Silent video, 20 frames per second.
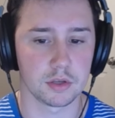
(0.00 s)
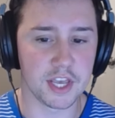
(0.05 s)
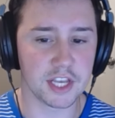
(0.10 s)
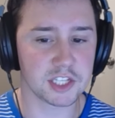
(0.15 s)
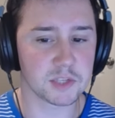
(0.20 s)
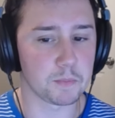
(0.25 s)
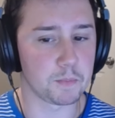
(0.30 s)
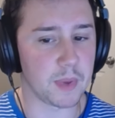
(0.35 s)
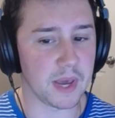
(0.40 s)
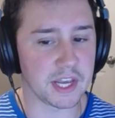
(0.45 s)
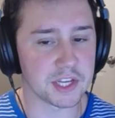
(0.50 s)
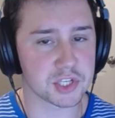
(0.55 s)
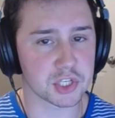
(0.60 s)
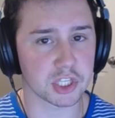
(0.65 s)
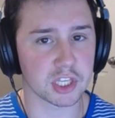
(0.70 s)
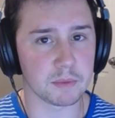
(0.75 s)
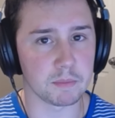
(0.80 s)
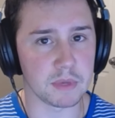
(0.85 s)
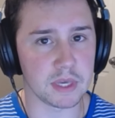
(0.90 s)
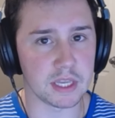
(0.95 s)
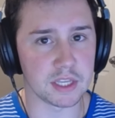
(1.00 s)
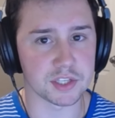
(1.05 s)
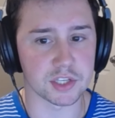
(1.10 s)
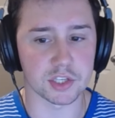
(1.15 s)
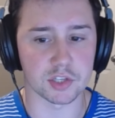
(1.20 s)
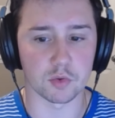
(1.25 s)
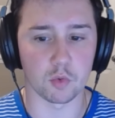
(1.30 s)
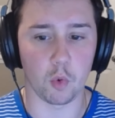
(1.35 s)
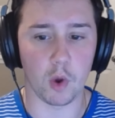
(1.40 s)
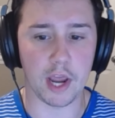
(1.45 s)
This basically means
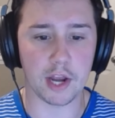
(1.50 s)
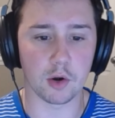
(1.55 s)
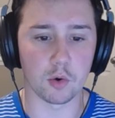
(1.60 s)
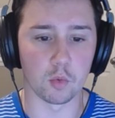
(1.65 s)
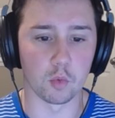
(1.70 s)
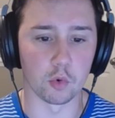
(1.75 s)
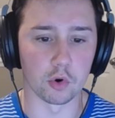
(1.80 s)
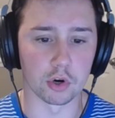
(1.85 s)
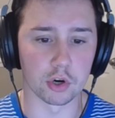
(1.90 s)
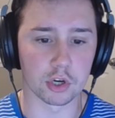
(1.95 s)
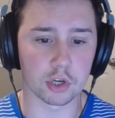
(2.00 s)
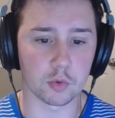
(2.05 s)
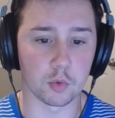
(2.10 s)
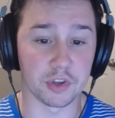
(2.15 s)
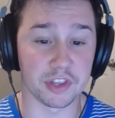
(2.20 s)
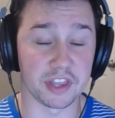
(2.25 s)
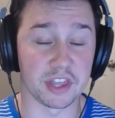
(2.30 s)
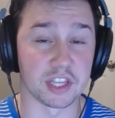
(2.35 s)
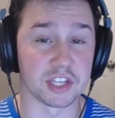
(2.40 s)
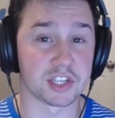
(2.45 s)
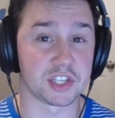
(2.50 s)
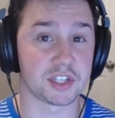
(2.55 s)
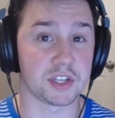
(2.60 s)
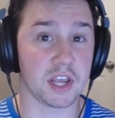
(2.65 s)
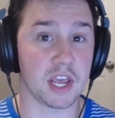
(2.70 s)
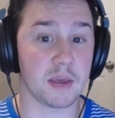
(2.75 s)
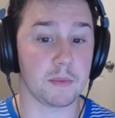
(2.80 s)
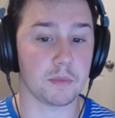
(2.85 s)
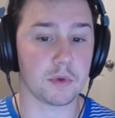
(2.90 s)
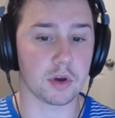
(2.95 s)
it's a way to work within the
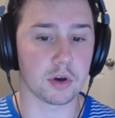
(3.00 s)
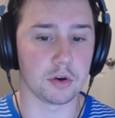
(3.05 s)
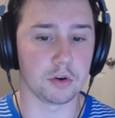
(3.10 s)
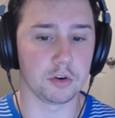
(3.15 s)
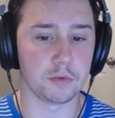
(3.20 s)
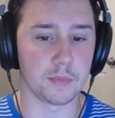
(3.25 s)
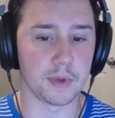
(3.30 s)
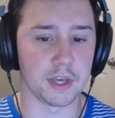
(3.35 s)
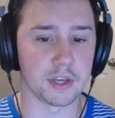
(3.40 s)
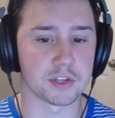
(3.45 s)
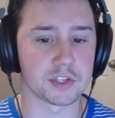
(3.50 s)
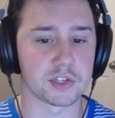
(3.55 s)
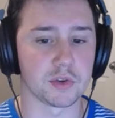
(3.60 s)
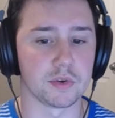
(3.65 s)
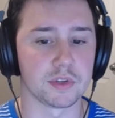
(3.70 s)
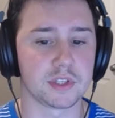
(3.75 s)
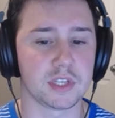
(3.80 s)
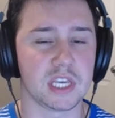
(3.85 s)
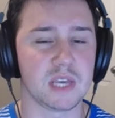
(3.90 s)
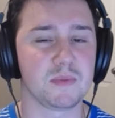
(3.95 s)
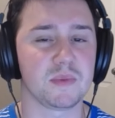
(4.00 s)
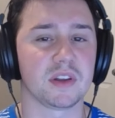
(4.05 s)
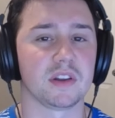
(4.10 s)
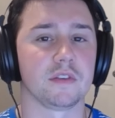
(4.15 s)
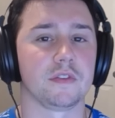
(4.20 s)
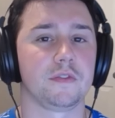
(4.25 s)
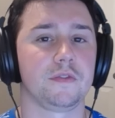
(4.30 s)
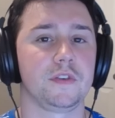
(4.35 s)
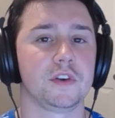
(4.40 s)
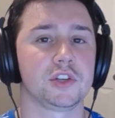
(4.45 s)
same code base so a team can
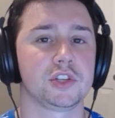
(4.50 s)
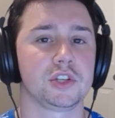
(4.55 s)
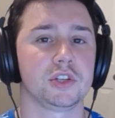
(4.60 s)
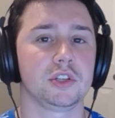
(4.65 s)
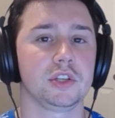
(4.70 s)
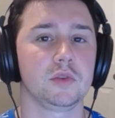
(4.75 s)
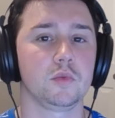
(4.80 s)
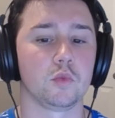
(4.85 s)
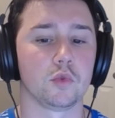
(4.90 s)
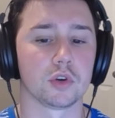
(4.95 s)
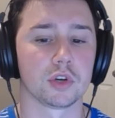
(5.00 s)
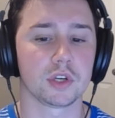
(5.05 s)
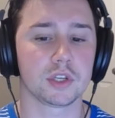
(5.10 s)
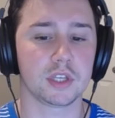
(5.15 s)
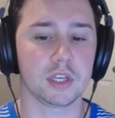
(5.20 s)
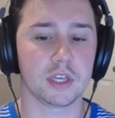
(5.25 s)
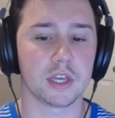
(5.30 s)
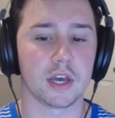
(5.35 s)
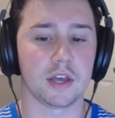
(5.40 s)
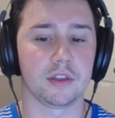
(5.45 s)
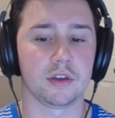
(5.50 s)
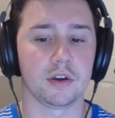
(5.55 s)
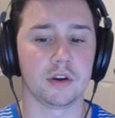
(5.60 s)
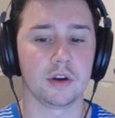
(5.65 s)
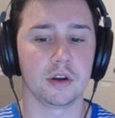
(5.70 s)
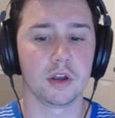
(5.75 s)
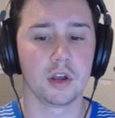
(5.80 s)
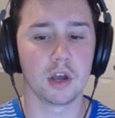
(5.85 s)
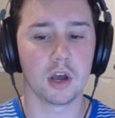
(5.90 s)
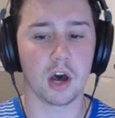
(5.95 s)
efficiently work
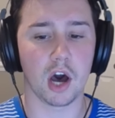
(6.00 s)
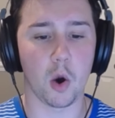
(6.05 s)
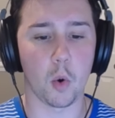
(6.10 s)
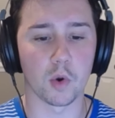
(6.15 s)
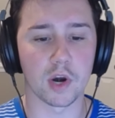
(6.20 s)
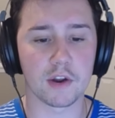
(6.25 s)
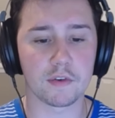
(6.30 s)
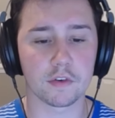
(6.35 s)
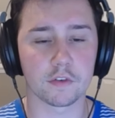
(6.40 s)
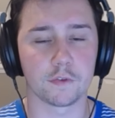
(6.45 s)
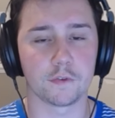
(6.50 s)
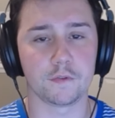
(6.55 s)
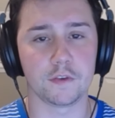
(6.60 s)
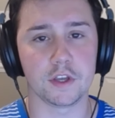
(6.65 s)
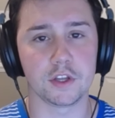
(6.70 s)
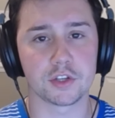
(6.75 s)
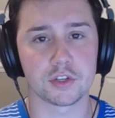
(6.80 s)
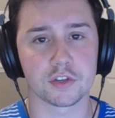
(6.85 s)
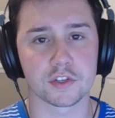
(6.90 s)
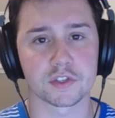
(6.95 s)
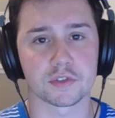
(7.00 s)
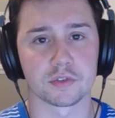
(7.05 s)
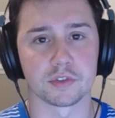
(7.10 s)
together on whatever features or